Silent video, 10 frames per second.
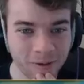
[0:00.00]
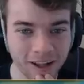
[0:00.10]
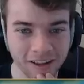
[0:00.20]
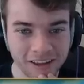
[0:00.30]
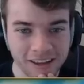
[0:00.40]

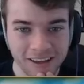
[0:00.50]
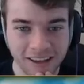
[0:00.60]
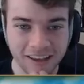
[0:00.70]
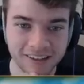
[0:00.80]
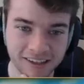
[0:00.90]
well,
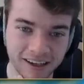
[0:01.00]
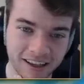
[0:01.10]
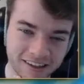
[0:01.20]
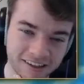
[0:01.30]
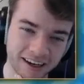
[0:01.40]
is
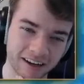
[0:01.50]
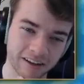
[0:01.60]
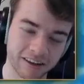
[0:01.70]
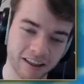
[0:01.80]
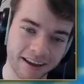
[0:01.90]
it's entitled
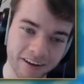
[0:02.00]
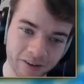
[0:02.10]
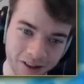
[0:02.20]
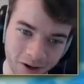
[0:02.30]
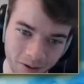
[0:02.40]
"The Light of
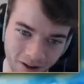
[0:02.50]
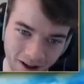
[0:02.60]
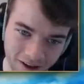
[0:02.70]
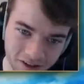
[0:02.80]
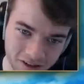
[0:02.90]
Alola."
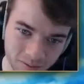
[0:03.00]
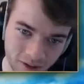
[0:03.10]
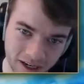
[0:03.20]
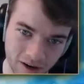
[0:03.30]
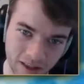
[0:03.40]
I'll just read
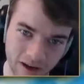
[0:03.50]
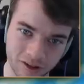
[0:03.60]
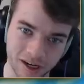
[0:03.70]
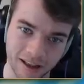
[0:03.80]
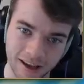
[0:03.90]
it out loud,
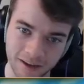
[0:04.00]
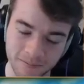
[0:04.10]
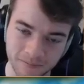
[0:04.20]
shall I?